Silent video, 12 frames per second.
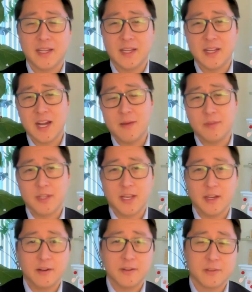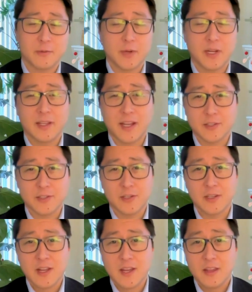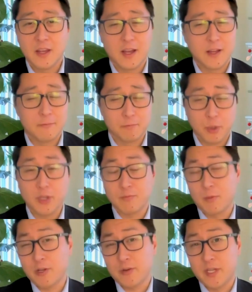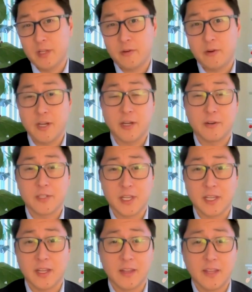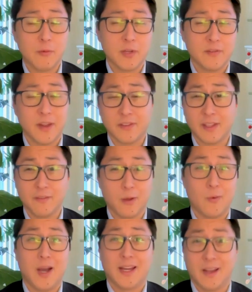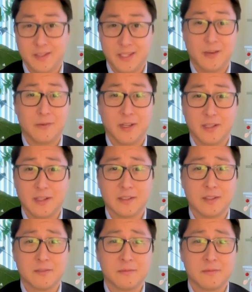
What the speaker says: and Kamala Harris a re-election, put Marjorie Taylor Greene on your ticket, and they won't even have to leave the White House to get re-elected.